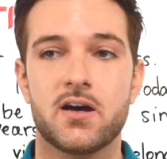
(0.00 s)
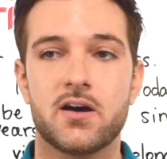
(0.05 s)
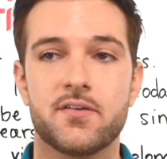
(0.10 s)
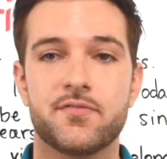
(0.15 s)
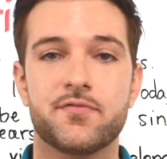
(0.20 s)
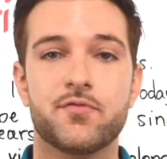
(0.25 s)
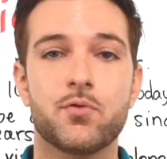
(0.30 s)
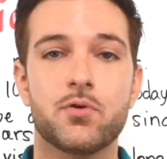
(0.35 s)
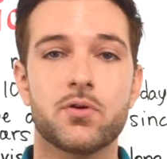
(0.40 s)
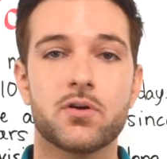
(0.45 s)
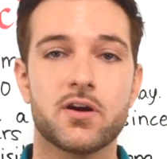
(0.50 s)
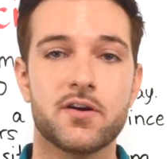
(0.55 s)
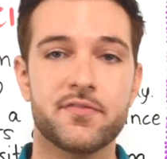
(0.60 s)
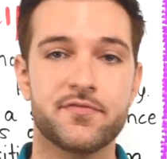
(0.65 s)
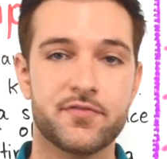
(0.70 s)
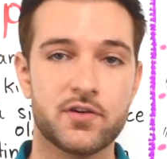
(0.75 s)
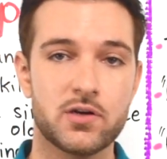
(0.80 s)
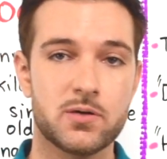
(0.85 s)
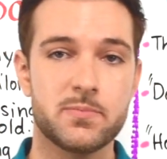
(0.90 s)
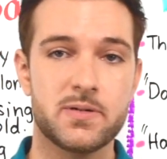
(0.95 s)
for
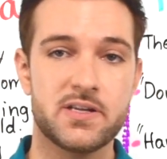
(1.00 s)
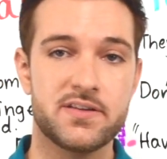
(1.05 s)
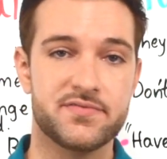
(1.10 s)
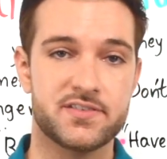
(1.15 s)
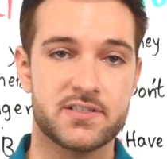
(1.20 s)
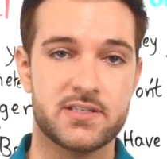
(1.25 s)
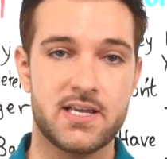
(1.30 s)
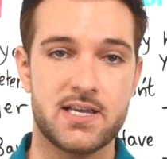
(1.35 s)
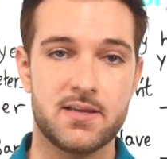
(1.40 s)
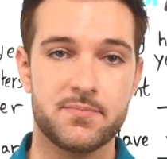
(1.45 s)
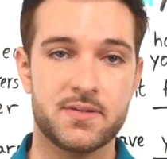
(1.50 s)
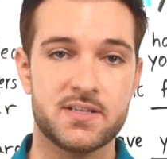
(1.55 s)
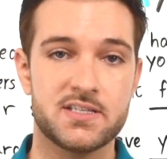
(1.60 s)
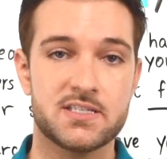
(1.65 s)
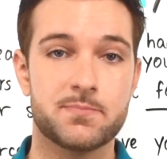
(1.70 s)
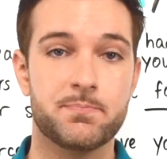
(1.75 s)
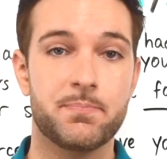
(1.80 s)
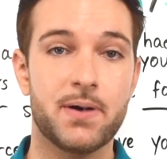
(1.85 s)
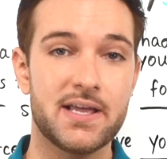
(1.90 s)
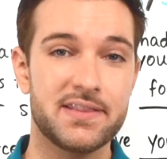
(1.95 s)
affirmative
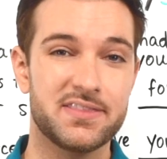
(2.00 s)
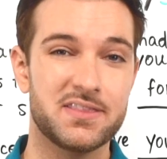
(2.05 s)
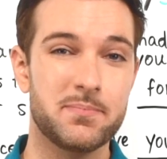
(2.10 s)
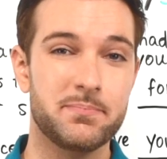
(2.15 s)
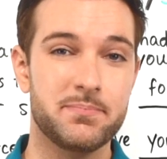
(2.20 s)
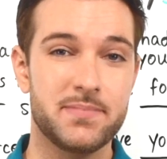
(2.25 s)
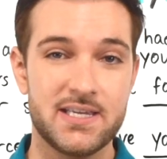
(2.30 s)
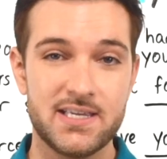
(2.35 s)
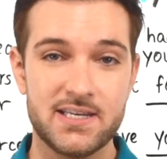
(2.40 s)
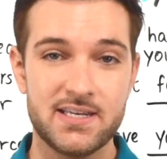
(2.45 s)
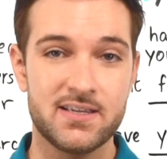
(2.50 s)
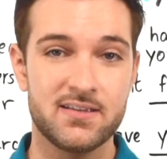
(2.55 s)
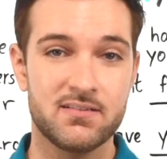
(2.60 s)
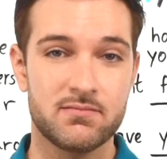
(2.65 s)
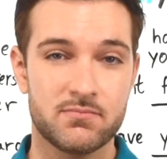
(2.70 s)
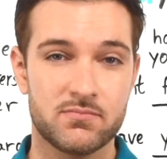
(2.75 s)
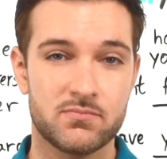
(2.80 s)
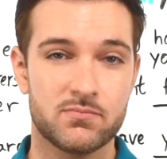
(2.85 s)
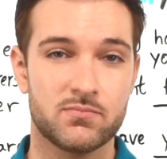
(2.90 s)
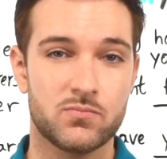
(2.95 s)
statements, but the
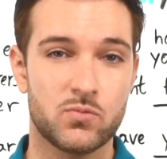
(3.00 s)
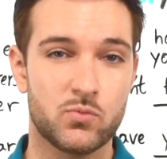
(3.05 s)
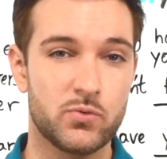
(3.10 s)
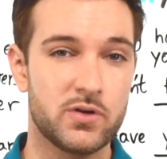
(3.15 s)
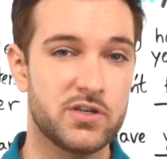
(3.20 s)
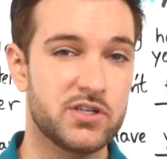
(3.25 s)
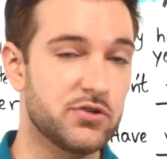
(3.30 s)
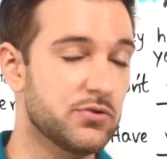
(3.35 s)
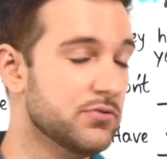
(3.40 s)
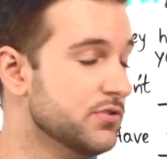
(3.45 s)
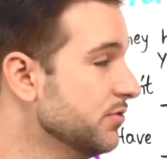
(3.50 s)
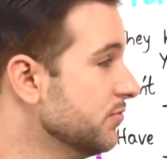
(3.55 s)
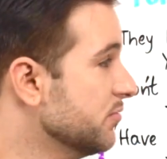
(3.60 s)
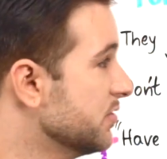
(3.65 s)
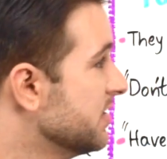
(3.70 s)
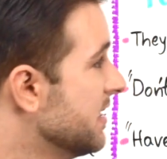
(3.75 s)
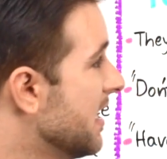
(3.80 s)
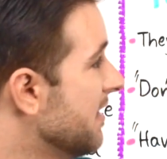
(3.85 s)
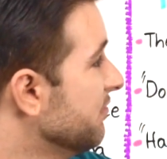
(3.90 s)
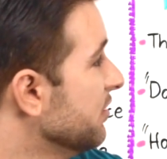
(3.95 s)
meaning, when you
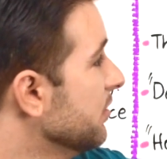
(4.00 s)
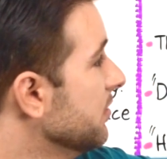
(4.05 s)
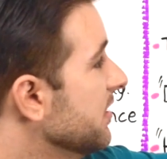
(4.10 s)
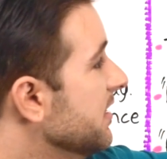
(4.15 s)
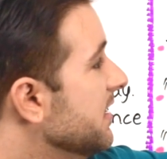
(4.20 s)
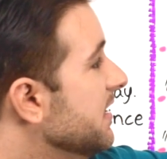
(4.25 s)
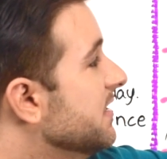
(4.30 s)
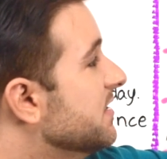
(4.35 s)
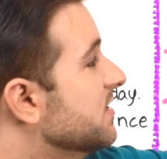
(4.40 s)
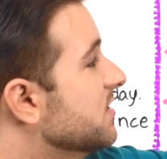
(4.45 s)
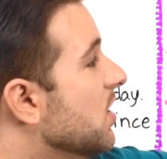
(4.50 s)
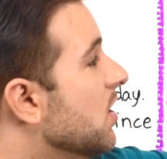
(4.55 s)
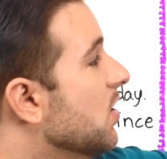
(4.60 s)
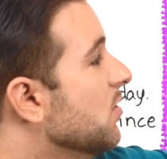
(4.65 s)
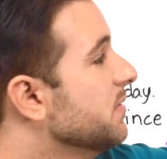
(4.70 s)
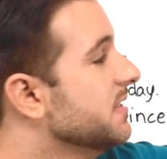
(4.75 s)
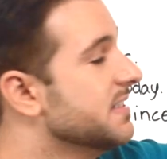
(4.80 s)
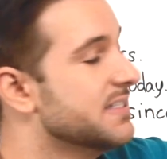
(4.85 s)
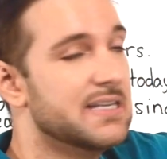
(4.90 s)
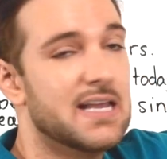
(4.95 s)
use never, it's
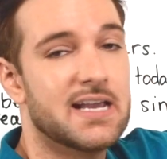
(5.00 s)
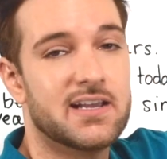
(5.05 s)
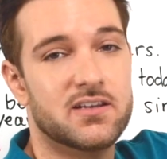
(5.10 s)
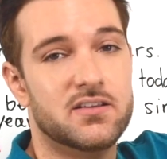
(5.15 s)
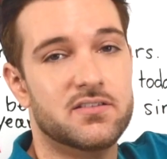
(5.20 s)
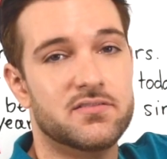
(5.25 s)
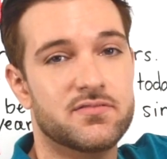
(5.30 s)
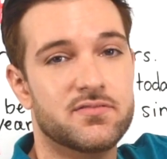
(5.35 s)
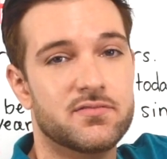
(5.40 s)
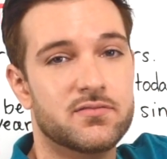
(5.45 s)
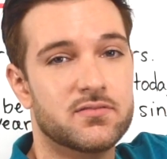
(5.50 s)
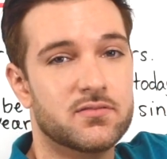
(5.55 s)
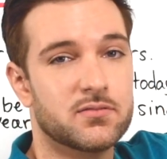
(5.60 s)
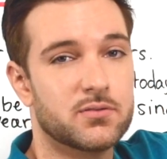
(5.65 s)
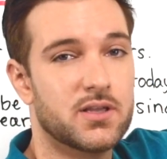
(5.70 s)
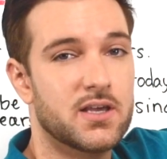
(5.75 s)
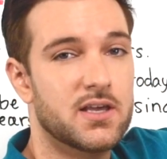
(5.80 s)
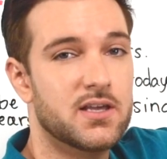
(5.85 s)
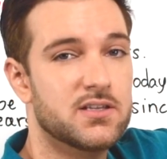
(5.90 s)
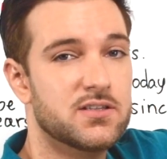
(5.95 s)
always negative,
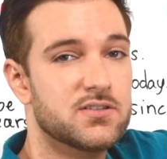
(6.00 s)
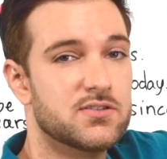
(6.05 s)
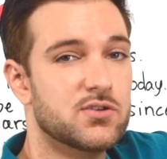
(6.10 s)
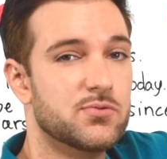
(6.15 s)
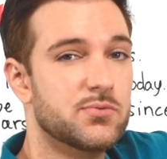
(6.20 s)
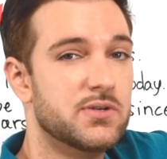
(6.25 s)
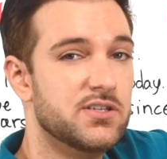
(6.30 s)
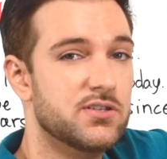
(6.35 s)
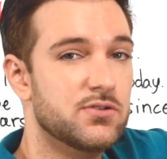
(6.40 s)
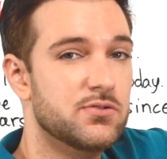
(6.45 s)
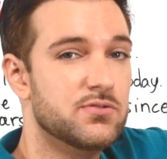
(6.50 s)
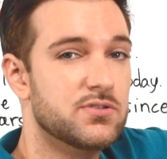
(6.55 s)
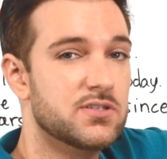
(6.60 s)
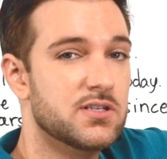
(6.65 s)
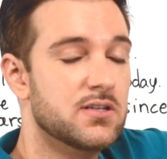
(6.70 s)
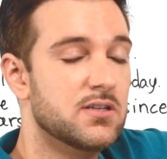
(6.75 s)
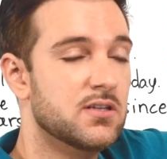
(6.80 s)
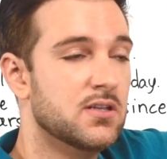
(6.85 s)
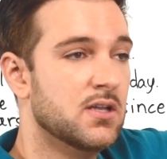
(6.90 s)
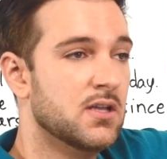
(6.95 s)
okay? So we use
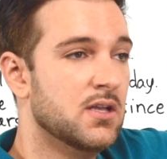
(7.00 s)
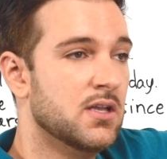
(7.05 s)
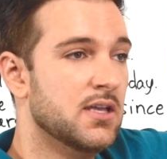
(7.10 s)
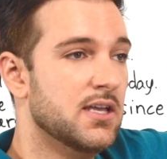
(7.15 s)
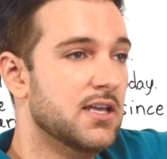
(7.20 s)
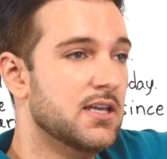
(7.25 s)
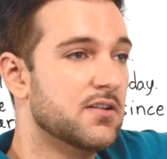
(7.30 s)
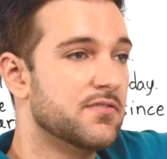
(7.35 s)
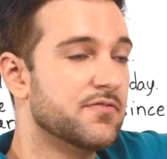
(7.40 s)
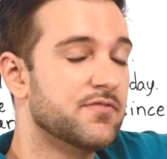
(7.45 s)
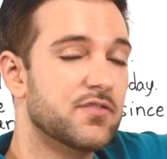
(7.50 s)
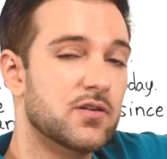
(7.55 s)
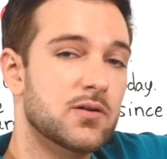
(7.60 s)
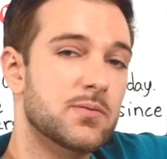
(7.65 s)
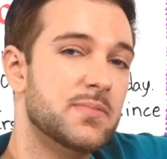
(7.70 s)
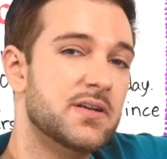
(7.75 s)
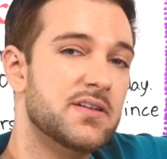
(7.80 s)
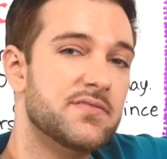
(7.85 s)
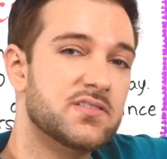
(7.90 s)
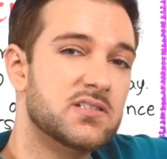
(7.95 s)
it in
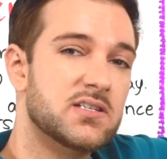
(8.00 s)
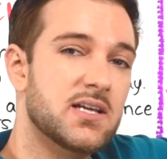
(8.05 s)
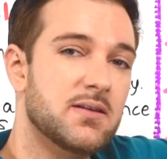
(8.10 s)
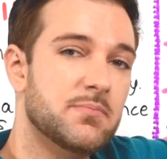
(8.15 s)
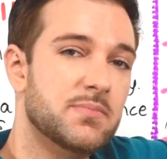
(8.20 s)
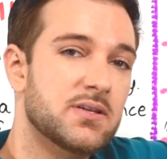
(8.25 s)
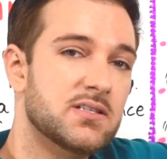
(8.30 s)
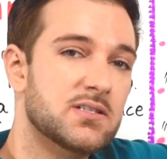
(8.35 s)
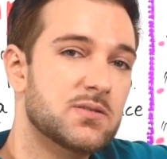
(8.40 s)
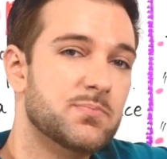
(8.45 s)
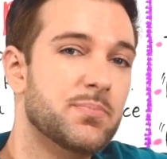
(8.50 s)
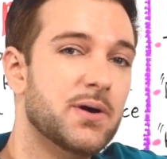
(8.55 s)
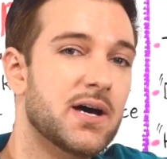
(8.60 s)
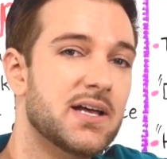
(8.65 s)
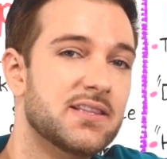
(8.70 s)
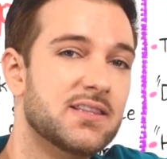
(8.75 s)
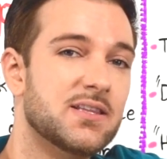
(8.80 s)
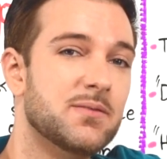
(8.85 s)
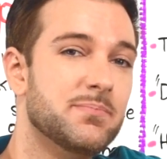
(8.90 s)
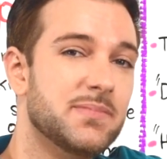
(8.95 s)
affirmative statements,
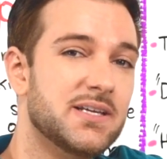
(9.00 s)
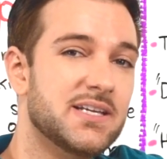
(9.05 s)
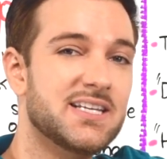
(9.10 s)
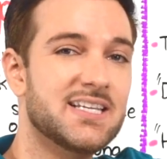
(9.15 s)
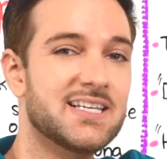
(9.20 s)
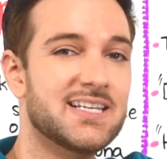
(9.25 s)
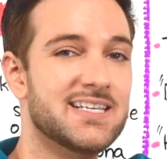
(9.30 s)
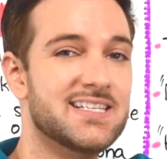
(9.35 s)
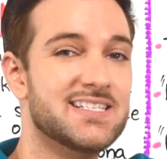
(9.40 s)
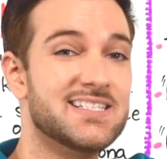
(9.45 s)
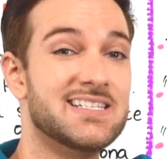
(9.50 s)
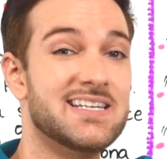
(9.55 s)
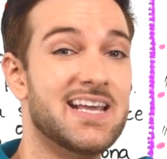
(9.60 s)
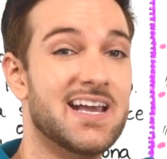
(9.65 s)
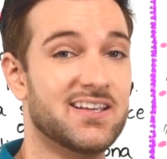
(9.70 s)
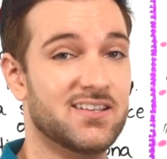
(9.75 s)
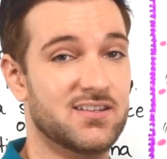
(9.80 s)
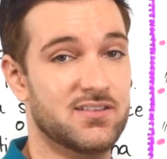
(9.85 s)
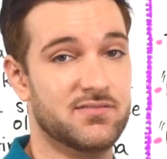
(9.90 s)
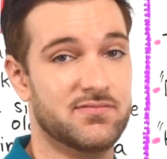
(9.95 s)
but the meaning is
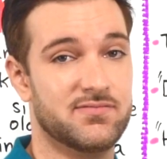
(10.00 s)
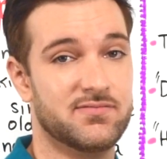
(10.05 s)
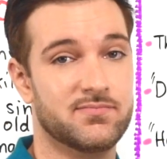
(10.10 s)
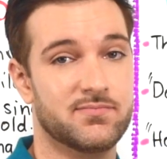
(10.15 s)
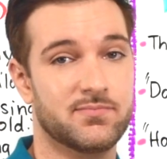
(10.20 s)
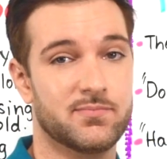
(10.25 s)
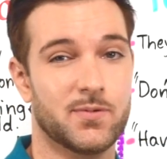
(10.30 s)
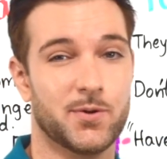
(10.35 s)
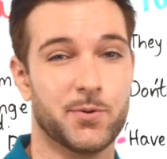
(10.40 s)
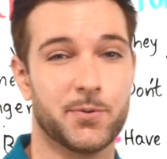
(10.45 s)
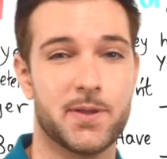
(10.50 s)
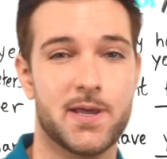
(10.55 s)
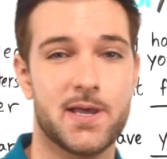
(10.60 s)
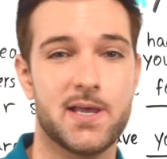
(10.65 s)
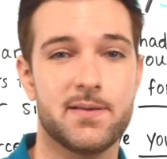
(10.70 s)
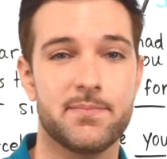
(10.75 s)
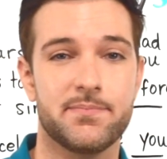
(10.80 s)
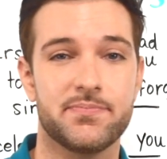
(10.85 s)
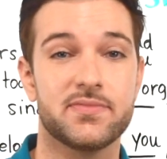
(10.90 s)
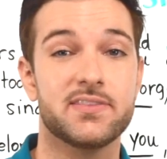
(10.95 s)
negative,
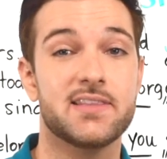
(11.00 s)
okay?